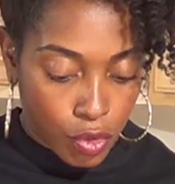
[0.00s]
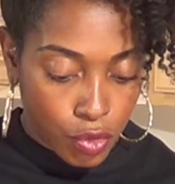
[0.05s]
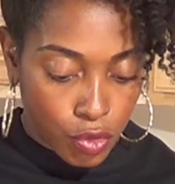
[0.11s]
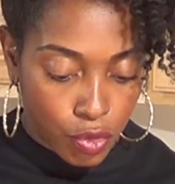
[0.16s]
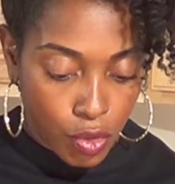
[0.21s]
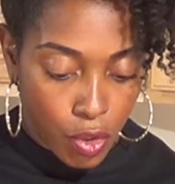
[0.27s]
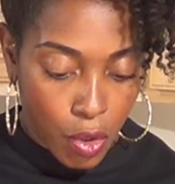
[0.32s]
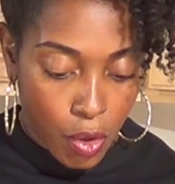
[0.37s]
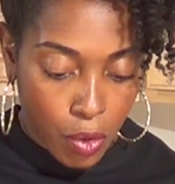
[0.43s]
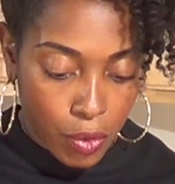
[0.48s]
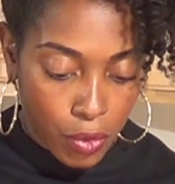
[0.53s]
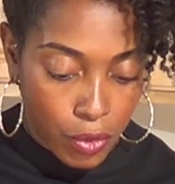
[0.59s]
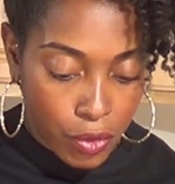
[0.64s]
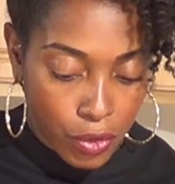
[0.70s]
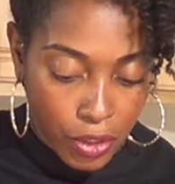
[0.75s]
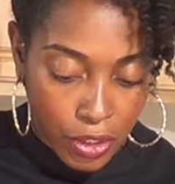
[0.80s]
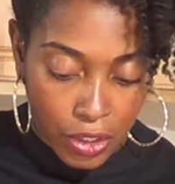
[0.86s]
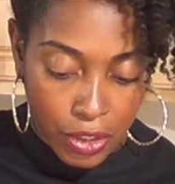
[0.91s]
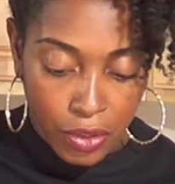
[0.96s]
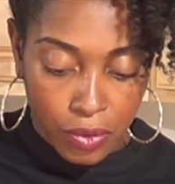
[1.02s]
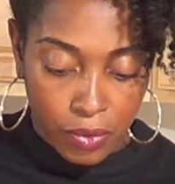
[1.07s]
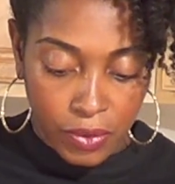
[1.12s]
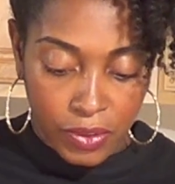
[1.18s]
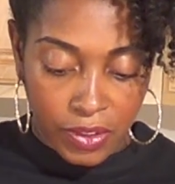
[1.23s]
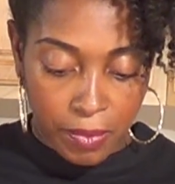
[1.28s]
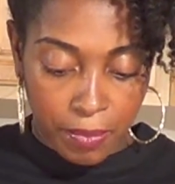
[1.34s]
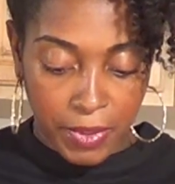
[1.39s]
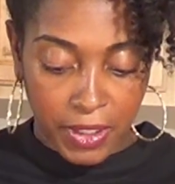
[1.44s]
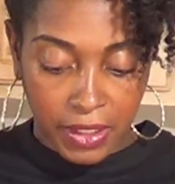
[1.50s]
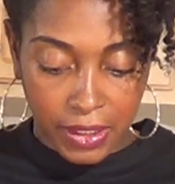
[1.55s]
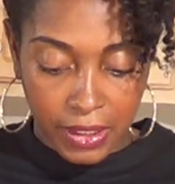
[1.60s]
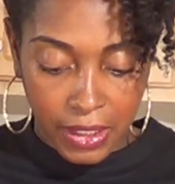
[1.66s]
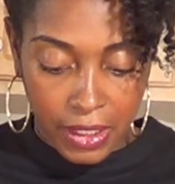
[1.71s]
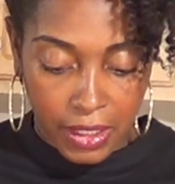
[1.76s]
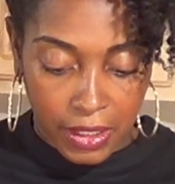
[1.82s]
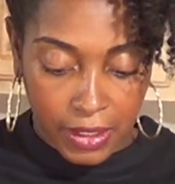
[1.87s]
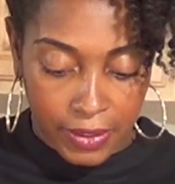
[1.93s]
So you're going to use some of the
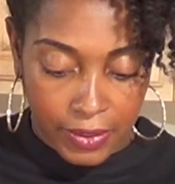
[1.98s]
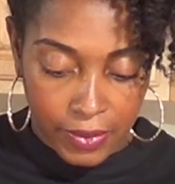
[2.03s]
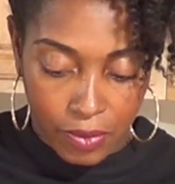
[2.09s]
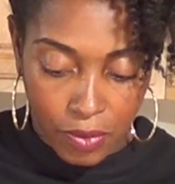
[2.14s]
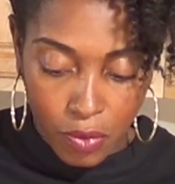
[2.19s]
seeds.